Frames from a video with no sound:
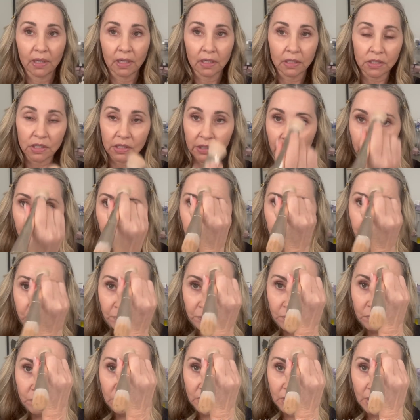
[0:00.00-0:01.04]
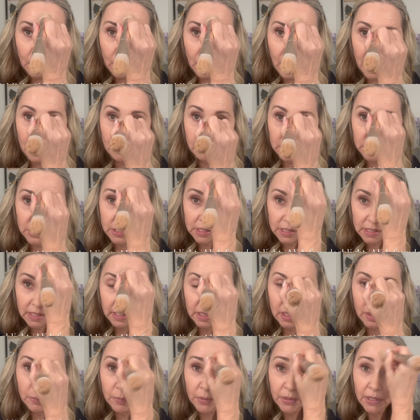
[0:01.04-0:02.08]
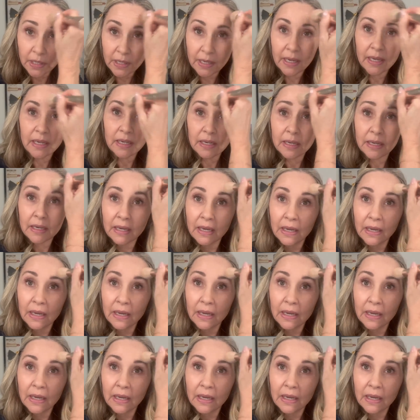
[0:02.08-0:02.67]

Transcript: to do. I'm just going to put it